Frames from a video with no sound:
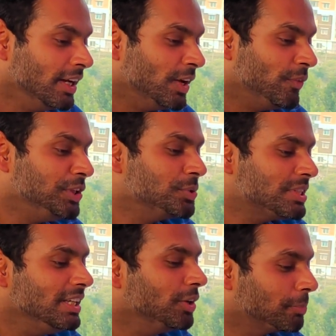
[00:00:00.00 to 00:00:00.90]
when you
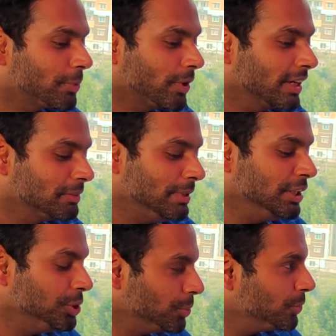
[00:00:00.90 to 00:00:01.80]
see your product
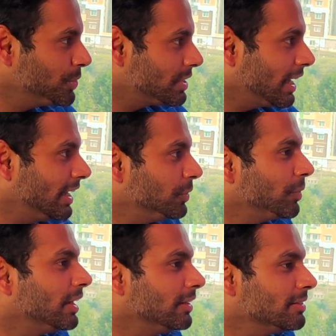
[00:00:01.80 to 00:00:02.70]
being used and
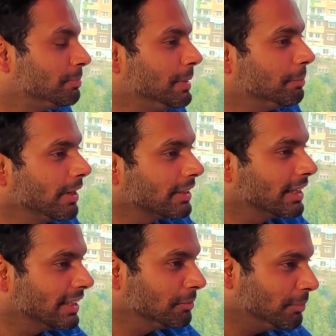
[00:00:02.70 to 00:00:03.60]
when people are
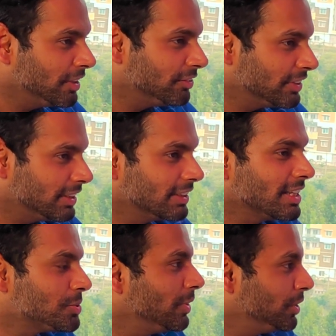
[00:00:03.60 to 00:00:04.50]
getting benefited,
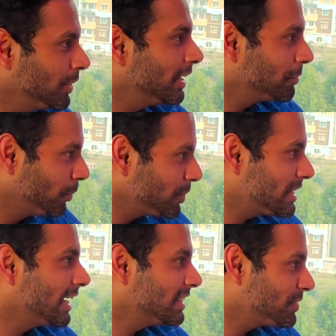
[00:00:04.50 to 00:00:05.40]
that's where you get more
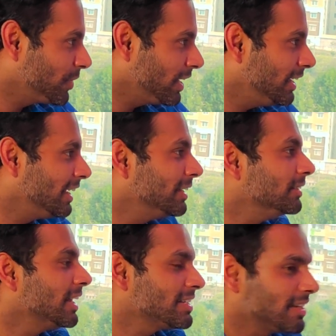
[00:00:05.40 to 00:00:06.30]
satisfied,
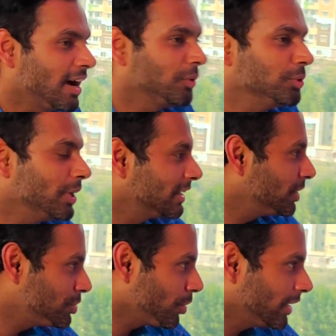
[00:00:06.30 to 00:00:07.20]
and that's how you get
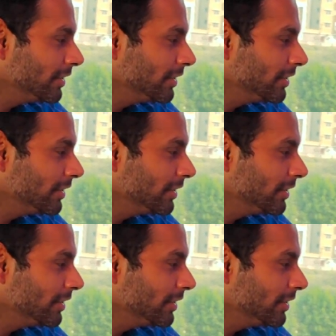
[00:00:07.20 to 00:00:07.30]
the joy.